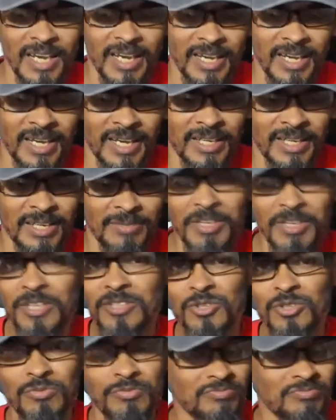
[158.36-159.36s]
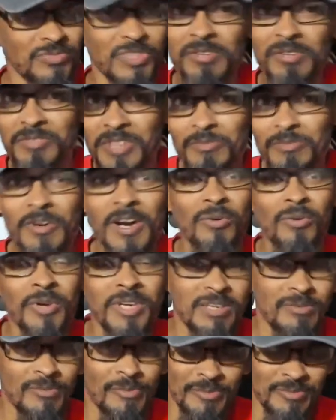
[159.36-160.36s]
And if they're far
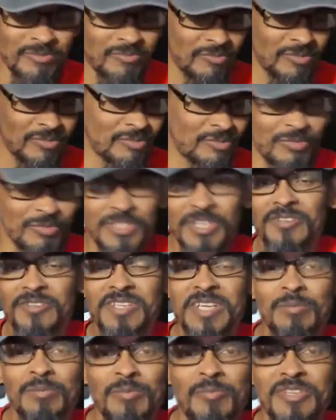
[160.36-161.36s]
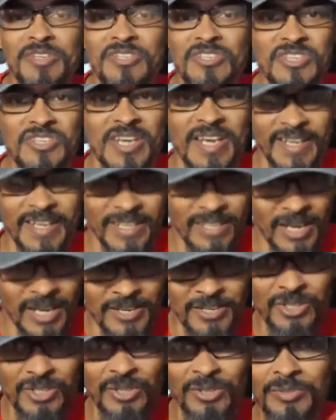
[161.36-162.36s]
away, give them, send them a message, say, hey,
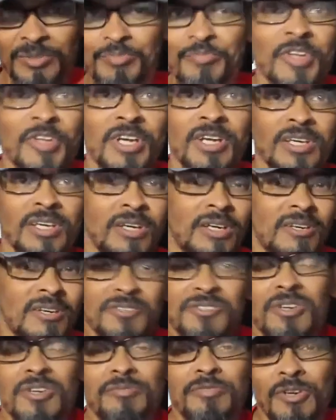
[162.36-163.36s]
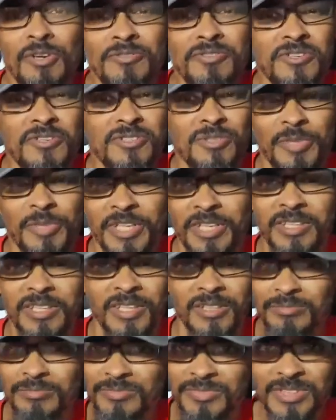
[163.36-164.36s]
how you doing? Also, if you're on social media,
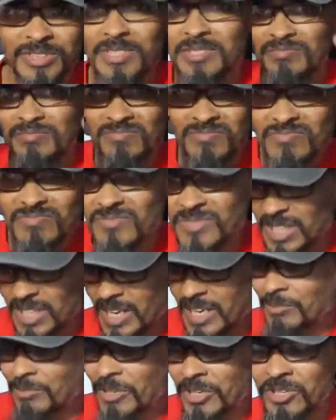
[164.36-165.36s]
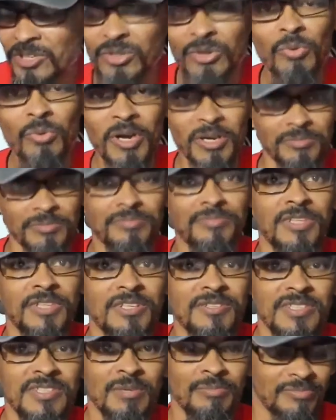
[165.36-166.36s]
you know, just let them know you're doing well,
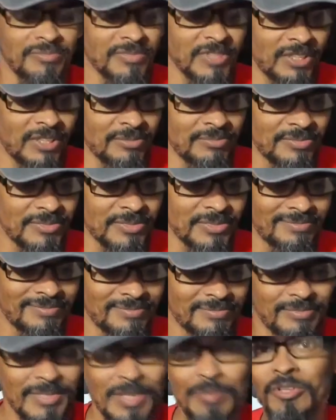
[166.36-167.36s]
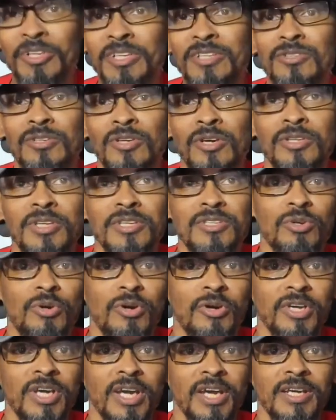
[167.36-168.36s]
because some, you know, people need to know that
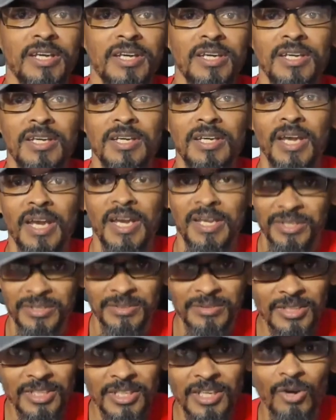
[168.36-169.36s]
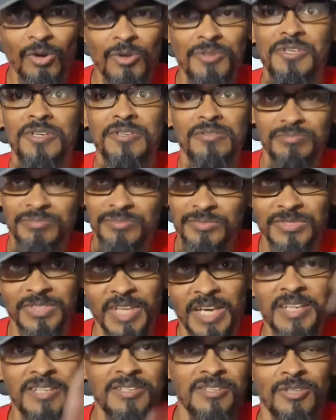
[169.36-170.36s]
you're okay. And also,
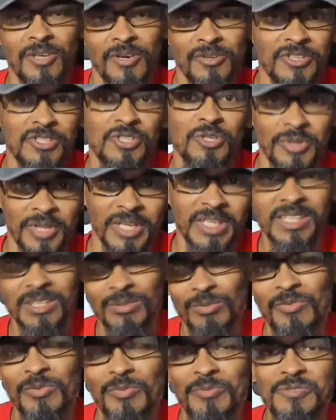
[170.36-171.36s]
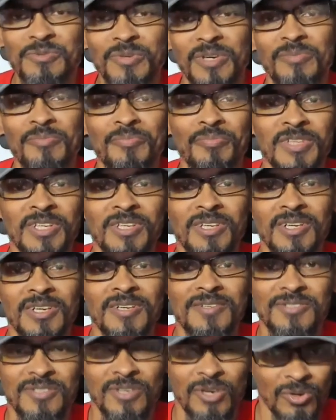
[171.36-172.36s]
they need to know that you're thinking of them as well.
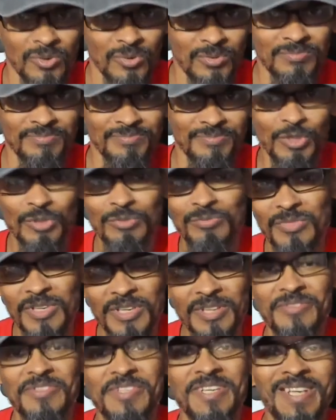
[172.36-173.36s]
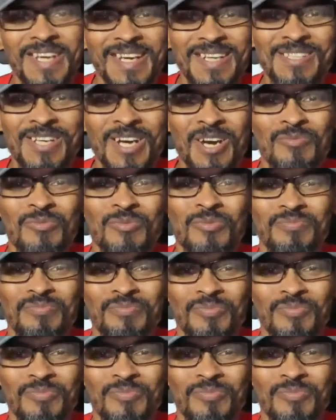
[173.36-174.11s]
So, see you next time.